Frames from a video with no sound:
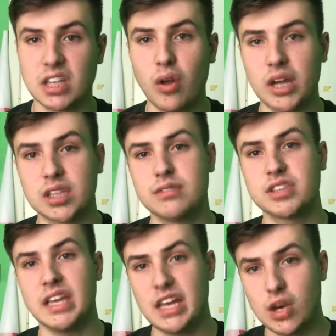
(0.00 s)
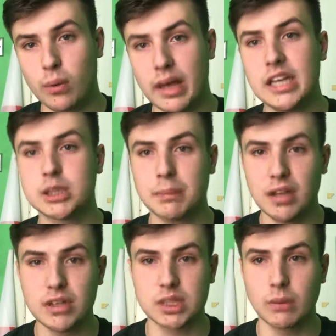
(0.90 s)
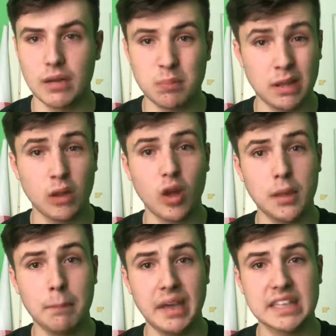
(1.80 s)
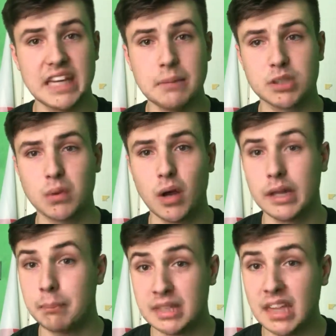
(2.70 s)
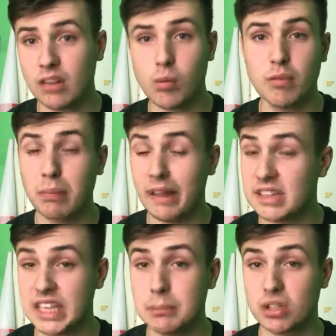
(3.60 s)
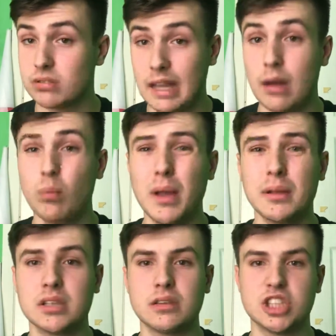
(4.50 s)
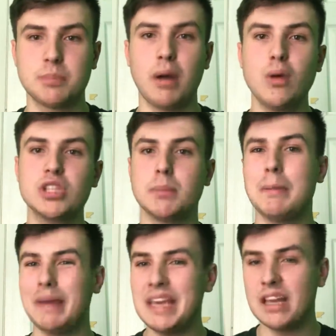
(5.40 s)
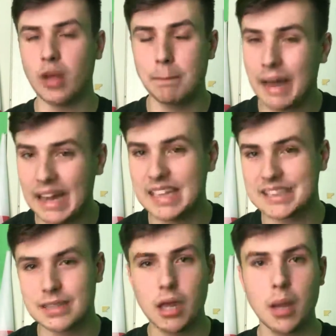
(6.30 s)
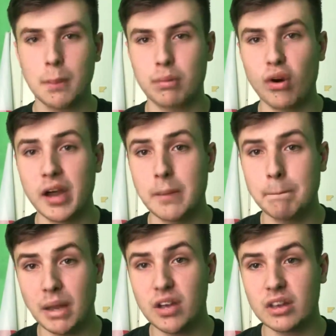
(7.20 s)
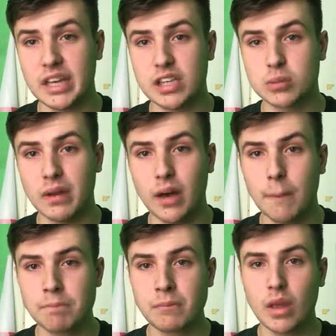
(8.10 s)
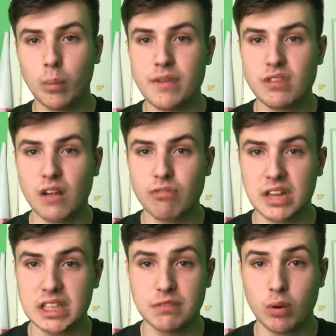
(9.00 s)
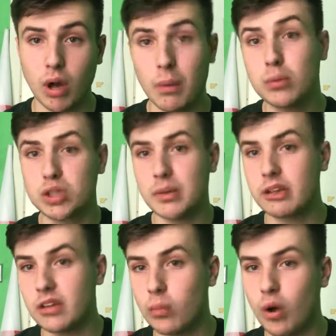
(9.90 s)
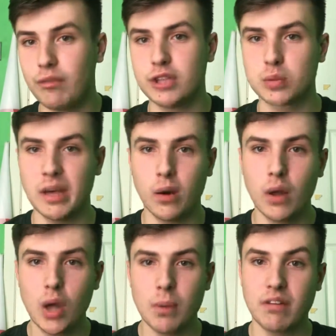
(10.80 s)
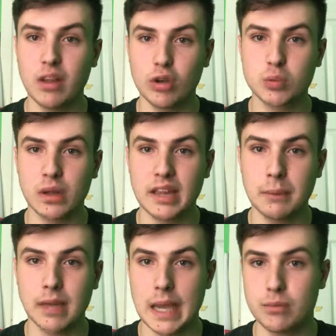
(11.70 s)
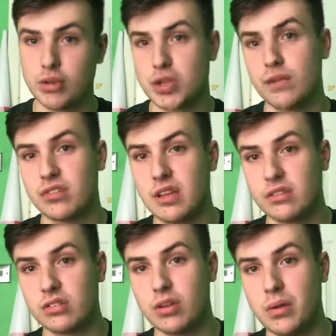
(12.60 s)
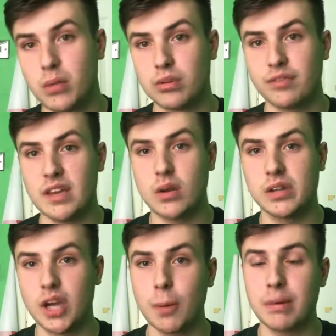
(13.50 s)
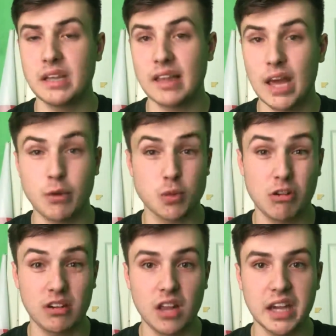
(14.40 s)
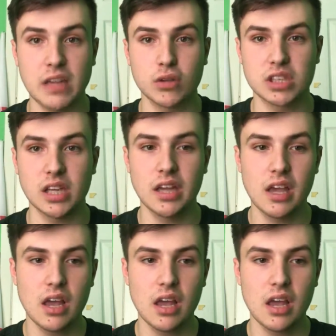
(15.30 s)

The likes of City away, Spurs away. We played a lot of them big teams as well. And in particular, when we play the teams that we're supposed to be beating, like Palace, Brighton and Burnley as well, we've done relatively quite well. Also including Watford as well. We've only lost one of them games, which is obviously the 2-0 defeat on the opening day, which we were unlucky not to...